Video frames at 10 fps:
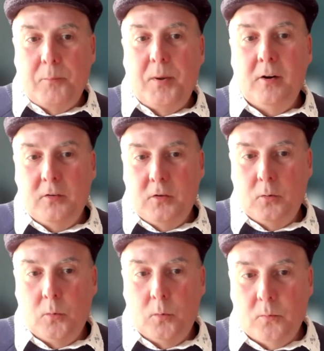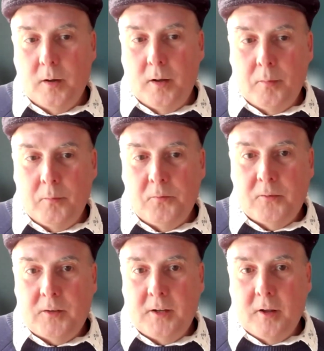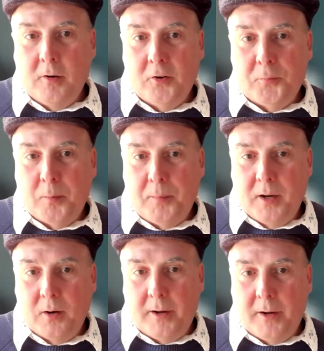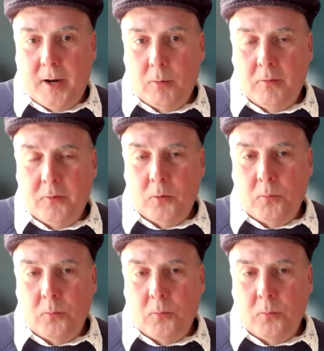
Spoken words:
compared to $50 per megawatt hour for